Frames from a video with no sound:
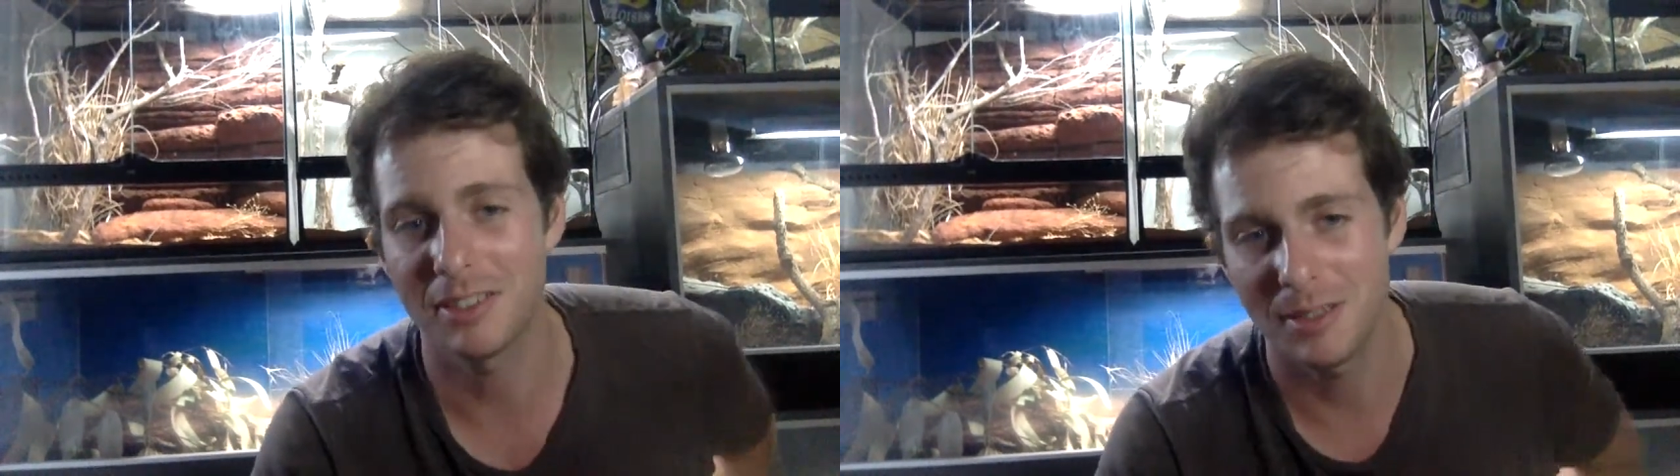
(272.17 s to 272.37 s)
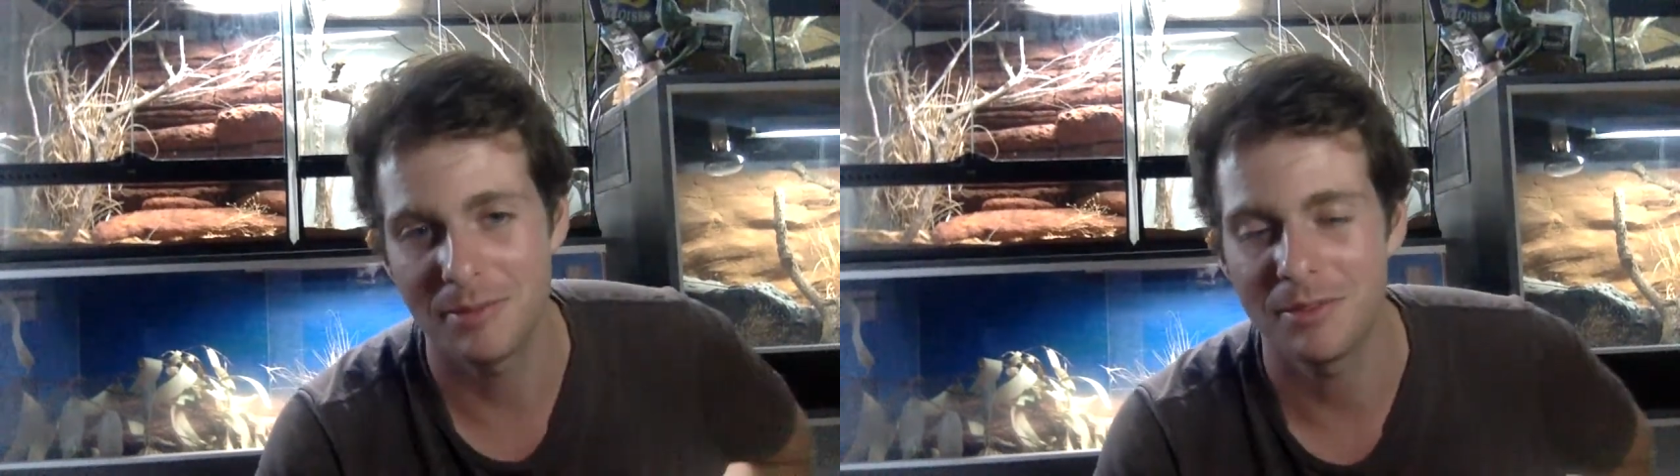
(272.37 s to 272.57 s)

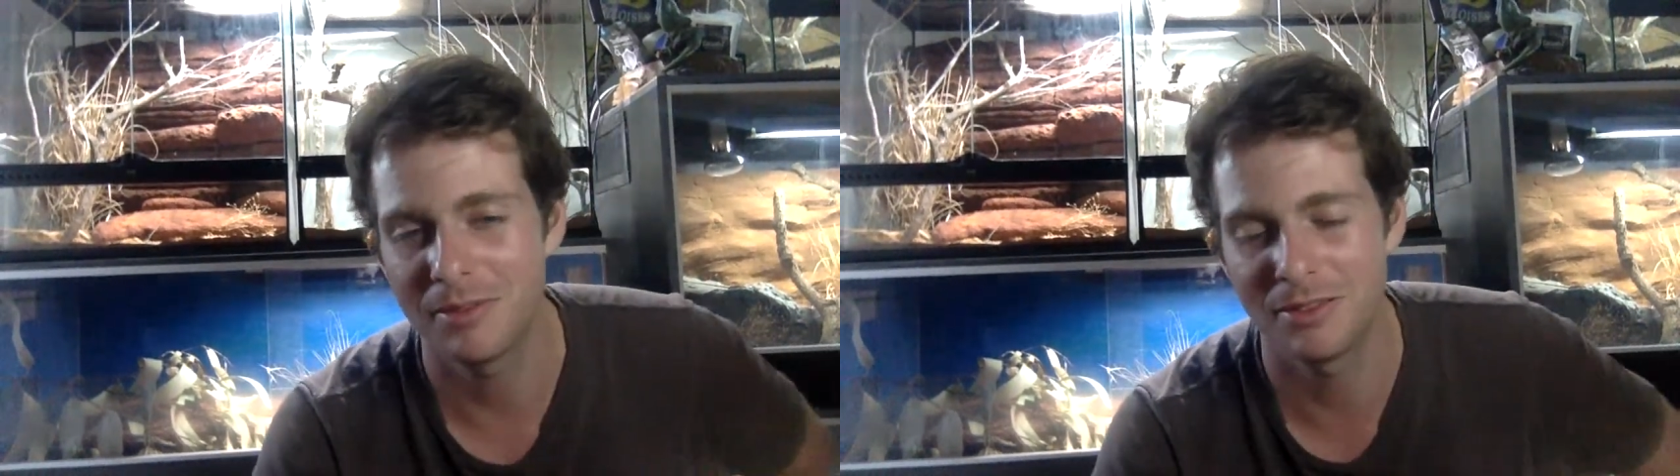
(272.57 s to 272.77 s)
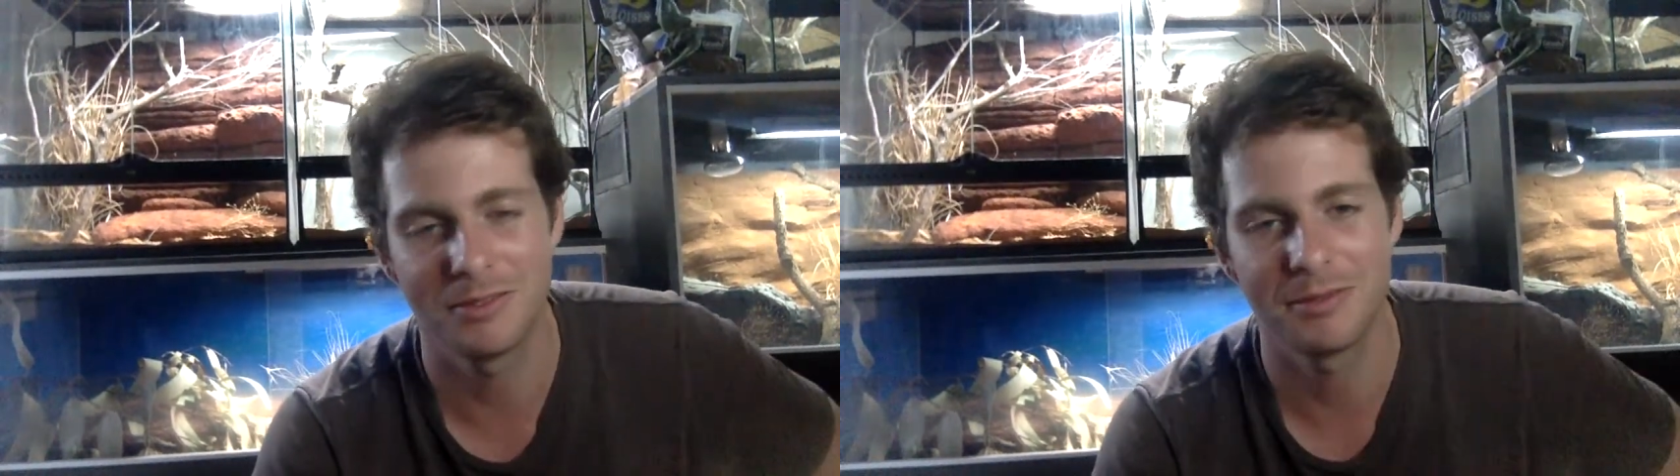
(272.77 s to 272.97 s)
They're
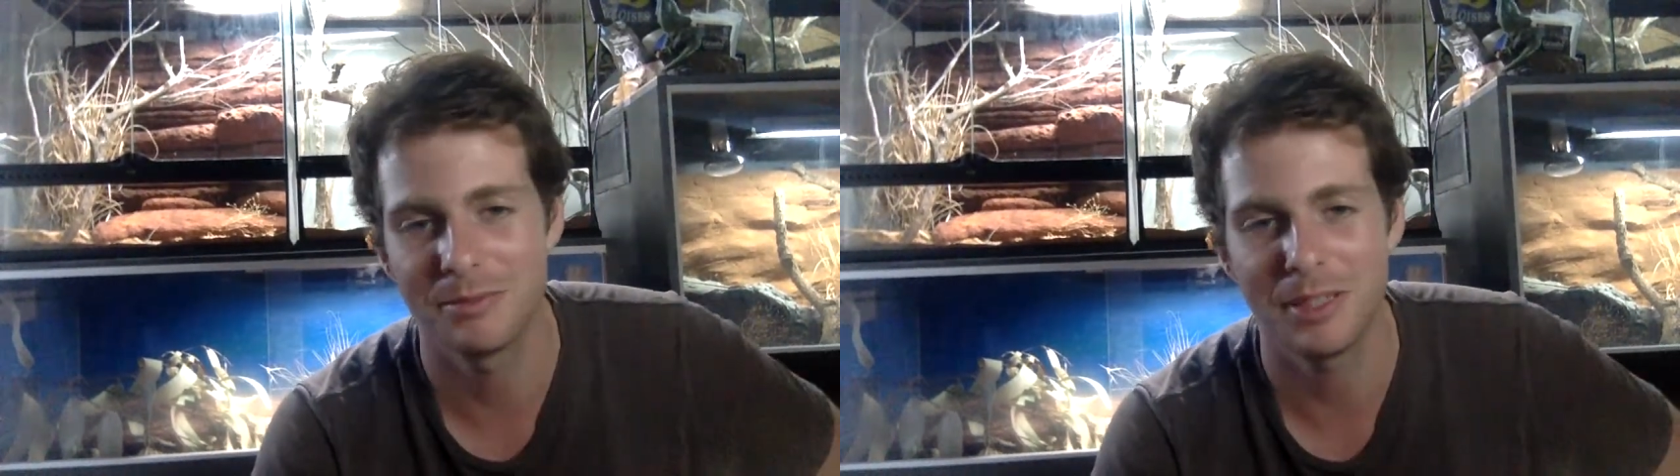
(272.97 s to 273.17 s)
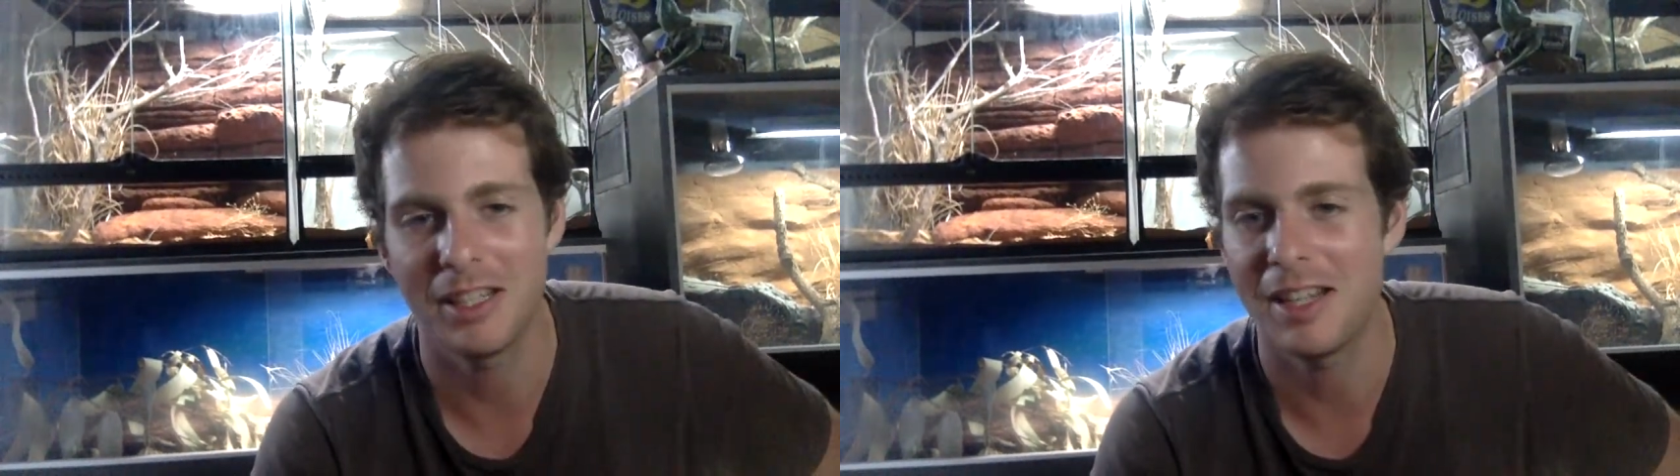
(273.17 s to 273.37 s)

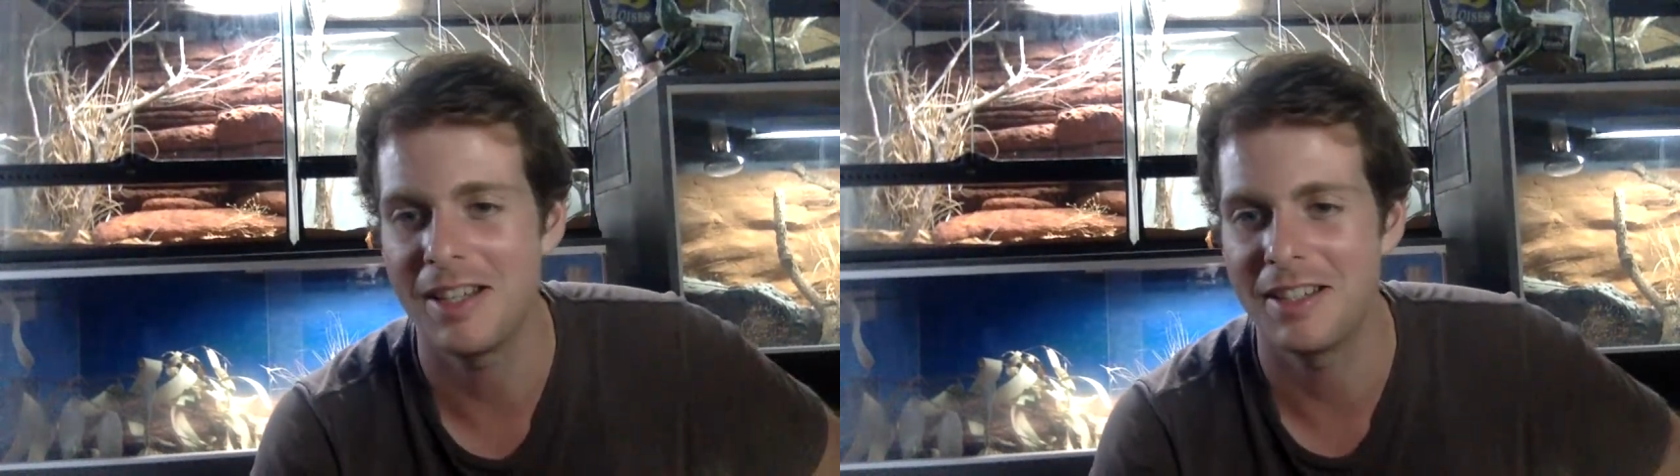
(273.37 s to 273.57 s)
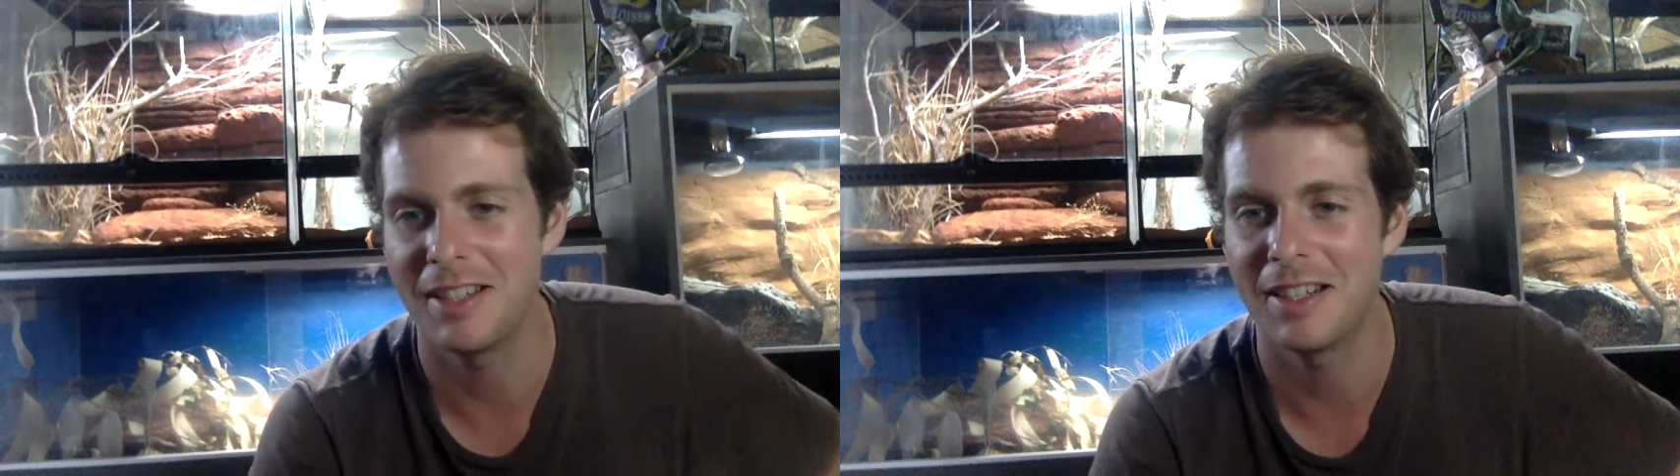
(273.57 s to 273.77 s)
bloody
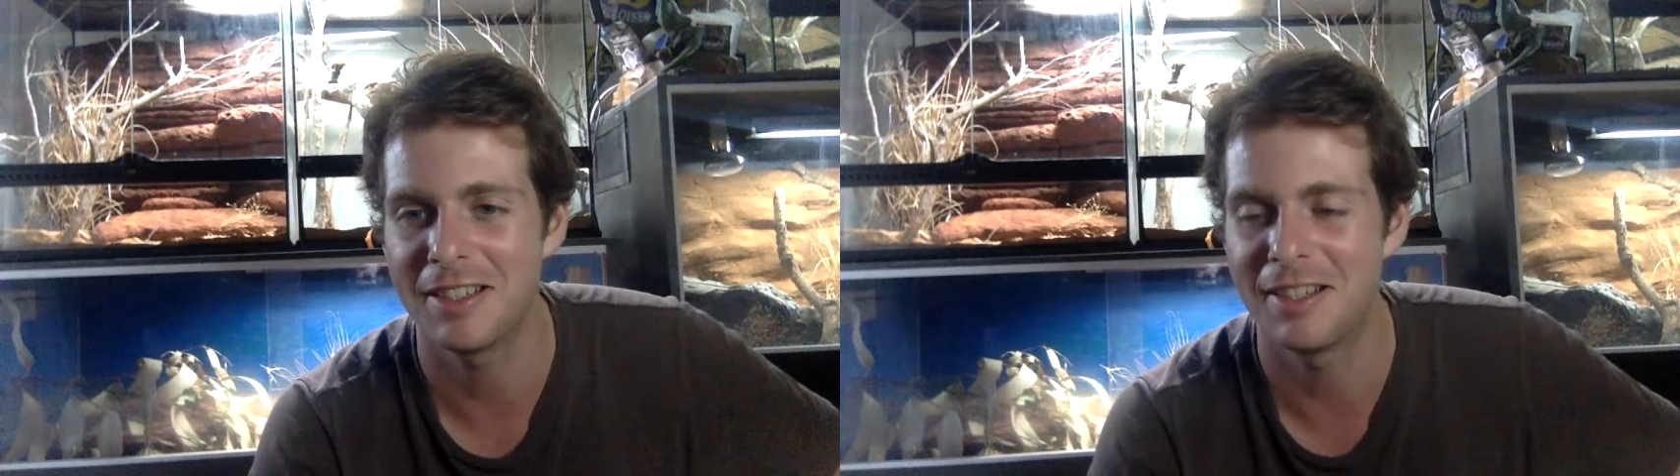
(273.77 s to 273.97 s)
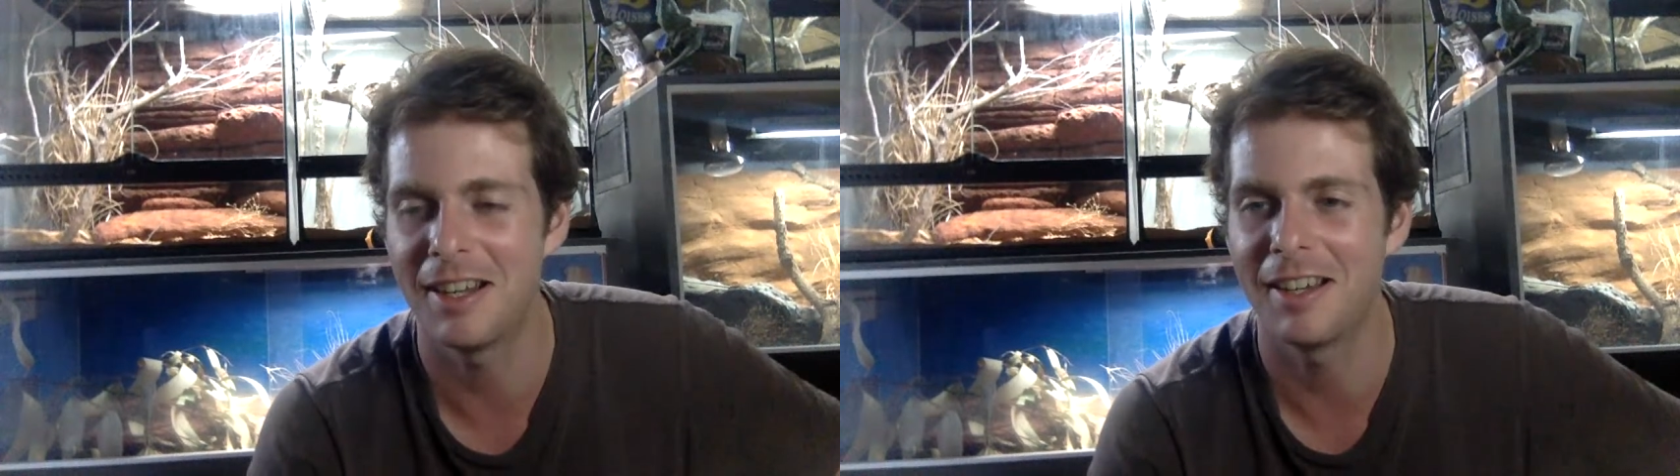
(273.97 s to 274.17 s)
easy to get
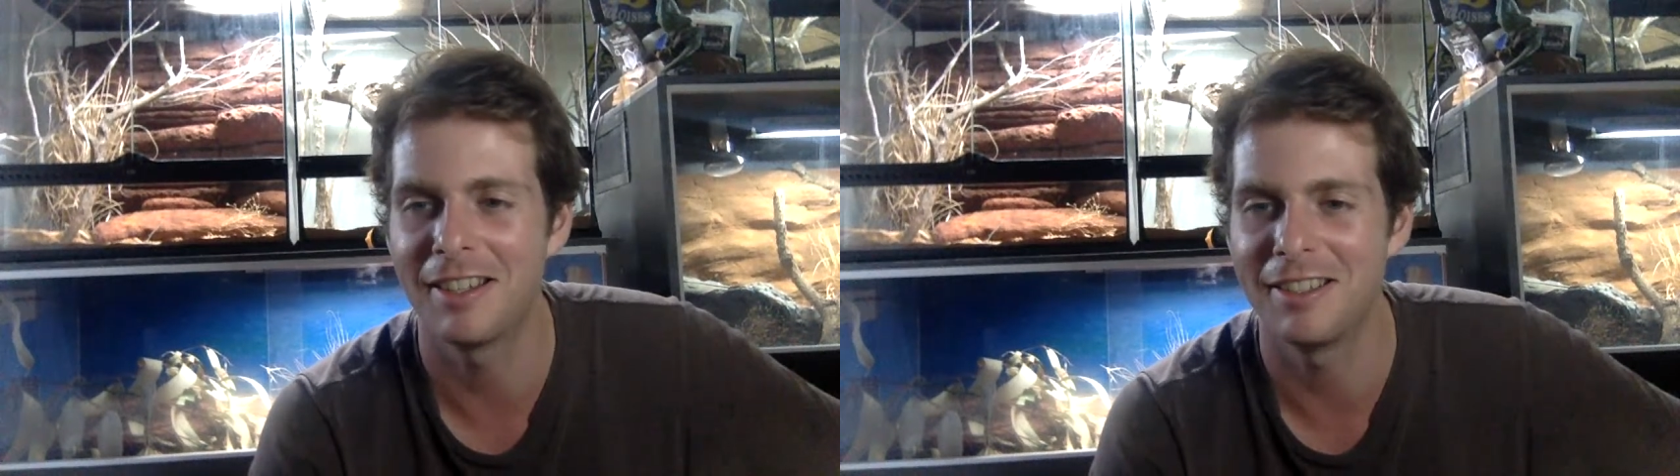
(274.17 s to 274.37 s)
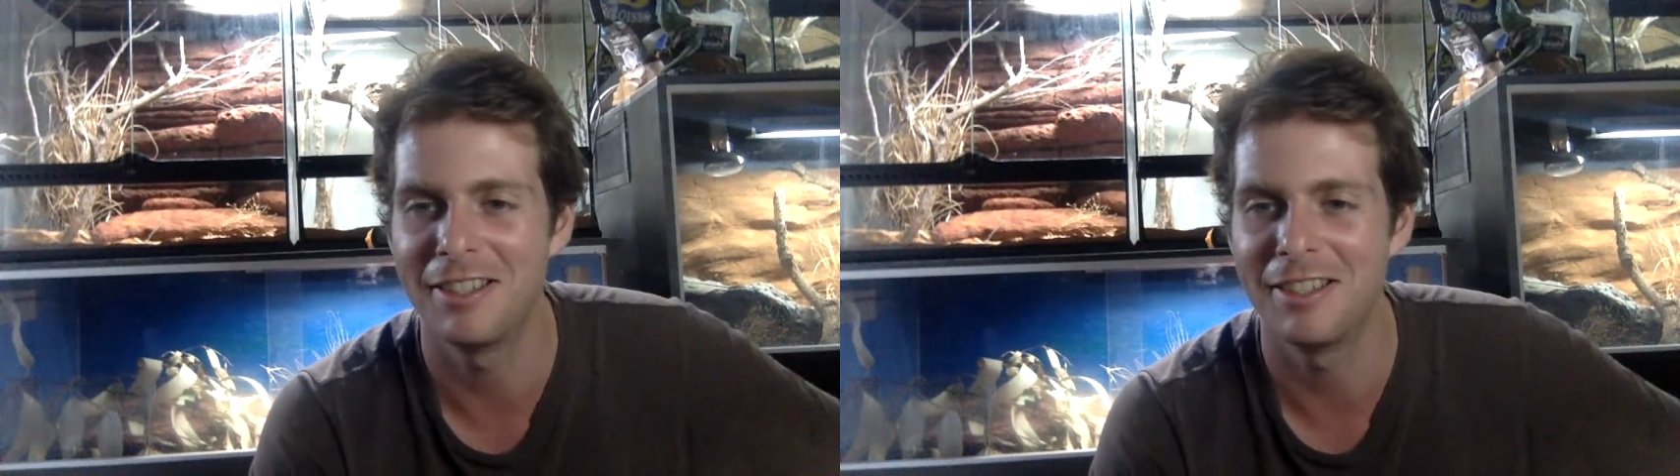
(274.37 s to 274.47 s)
started.